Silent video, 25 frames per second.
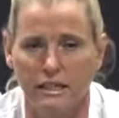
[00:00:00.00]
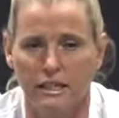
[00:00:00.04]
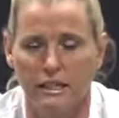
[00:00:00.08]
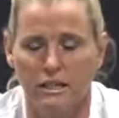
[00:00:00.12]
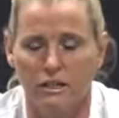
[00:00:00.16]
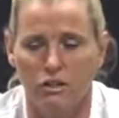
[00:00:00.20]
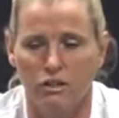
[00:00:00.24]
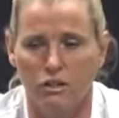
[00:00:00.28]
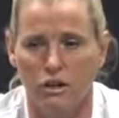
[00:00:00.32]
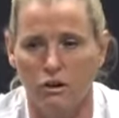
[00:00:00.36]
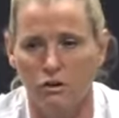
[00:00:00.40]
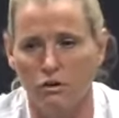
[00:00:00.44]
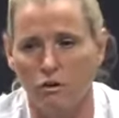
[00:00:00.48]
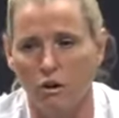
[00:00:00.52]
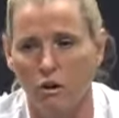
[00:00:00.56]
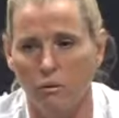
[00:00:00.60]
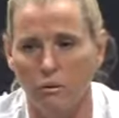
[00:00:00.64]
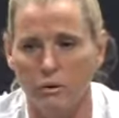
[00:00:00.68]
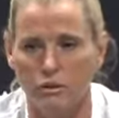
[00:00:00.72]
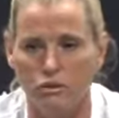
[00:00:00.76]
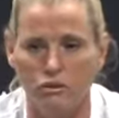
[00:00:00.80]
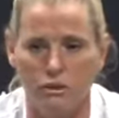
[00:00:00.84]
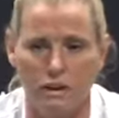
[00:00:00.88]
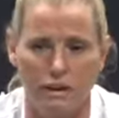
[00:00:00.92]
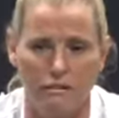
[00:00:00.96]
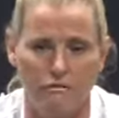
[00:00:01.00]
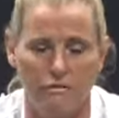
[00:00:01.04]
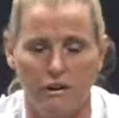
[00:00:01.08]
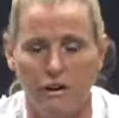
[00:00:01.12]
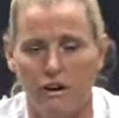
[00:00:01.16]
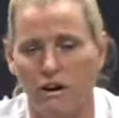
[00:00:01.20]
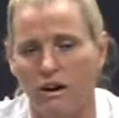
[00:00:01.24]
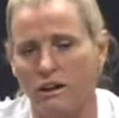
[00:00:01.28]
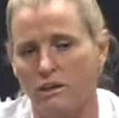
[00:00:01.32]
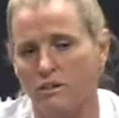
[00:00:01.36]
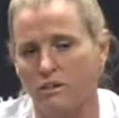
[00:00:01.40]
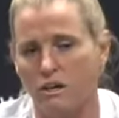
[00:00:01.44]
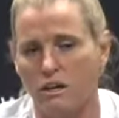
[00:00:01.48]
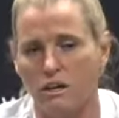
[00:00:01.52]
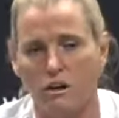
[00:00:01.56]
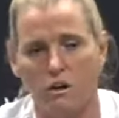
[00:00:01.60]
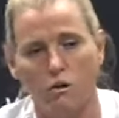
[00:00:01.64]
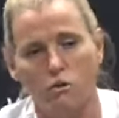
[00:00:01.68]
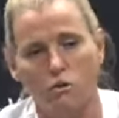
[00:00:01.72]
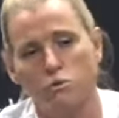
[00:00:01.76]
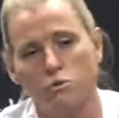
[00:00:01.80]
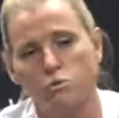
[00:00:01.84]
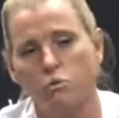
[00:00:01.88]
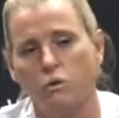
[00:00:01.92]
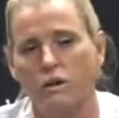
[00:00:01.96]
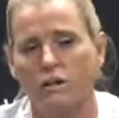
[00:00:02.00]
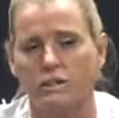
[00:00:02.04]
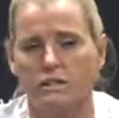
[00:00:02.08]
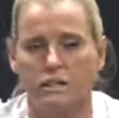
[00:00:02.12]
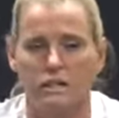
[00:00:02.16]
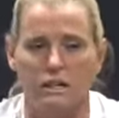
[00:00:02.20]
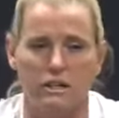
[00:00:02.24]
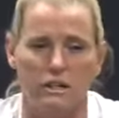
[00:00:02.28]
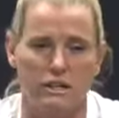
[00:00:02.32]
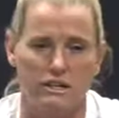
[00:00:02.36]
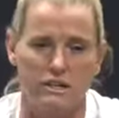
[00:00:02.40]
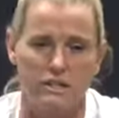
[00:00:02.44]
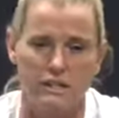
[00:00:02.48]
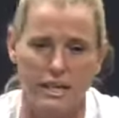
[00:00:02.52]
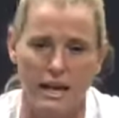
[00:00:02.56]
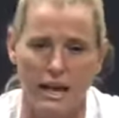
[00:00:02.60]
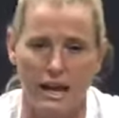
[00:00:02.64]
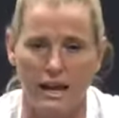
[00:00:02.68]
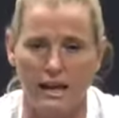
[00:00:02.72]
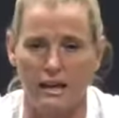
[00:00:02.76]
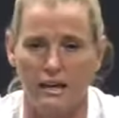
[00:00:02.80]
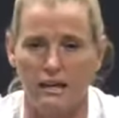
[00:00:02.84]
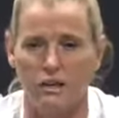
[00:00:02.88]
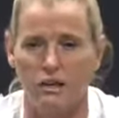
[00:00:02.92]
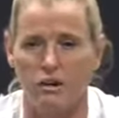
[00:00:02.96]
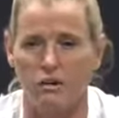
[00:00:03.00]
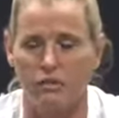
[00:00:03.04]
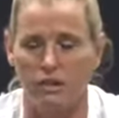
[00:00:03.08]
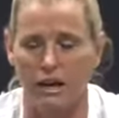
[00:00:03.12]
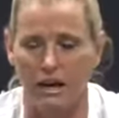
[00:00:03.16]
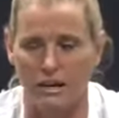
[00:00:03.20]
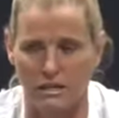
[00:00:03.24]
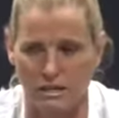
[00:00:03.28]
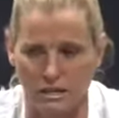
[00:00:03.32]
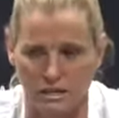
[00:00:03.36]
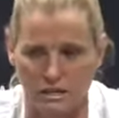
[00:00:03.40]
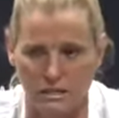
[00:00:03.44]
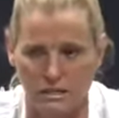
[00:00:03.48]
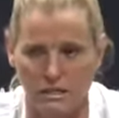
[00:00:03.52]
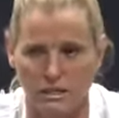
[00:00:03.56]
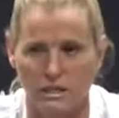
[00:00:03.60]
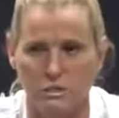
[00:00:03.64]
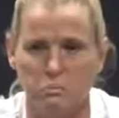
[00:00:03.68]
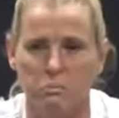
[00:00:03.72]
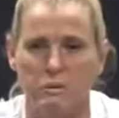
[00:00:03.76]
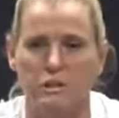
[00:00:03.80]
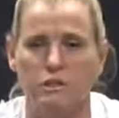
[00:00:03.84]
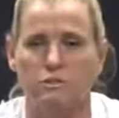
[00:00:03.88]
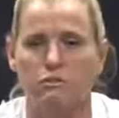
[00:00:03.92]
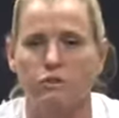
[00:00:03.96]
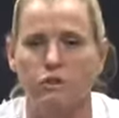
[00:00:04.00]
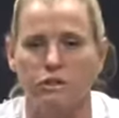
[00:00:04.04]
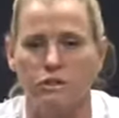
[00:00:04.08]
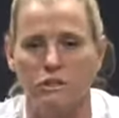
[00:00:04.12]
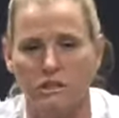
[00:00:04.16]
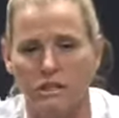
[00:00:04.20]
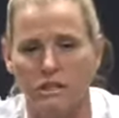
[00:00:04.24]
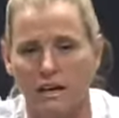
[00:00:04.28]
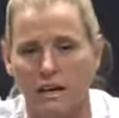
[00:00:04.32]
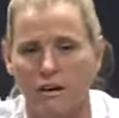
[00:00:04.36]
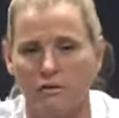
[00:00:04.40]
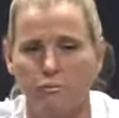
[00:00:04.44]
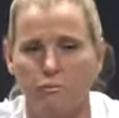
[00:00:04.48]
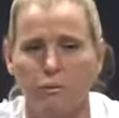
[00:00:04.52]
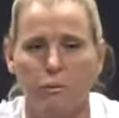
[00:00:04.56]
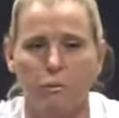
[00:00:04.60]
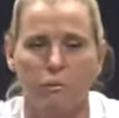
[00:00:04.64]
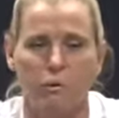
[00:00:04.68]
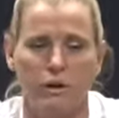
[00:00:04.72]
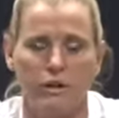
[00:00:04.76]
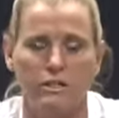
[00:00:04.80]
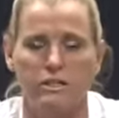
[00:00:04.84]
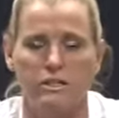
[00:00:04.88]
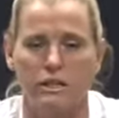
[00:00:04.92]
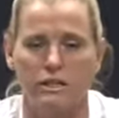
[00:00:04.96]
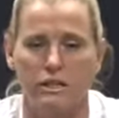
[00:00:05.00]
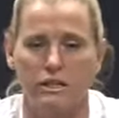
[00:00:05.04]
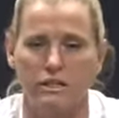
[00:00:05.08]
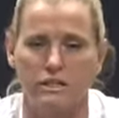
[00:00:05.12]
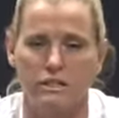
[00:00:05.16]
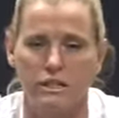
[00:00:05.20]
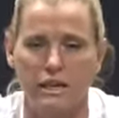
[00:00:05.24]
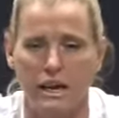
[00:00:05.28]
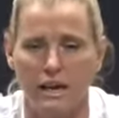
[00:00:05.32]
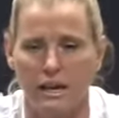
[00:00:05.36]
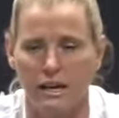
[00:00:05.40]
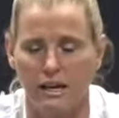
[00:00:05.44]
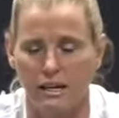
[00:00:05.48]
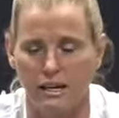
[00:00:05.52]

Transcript: You know, you always try to figure out as a coach, what is it going to take? You know, the ACC speaks for itself, but what is it going to take?